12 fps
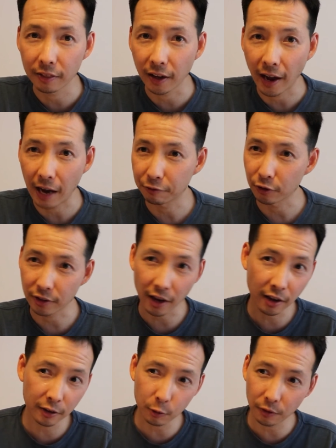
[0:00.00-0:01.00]
that after
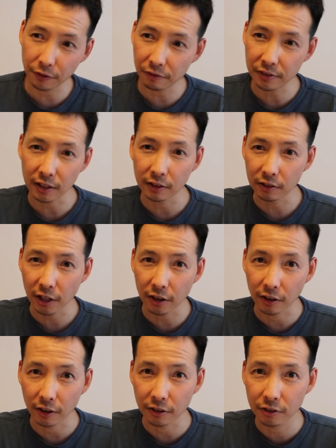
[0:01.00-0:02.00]
10 or 15
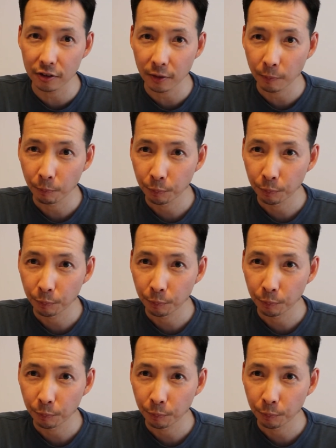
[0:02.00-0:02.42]
years,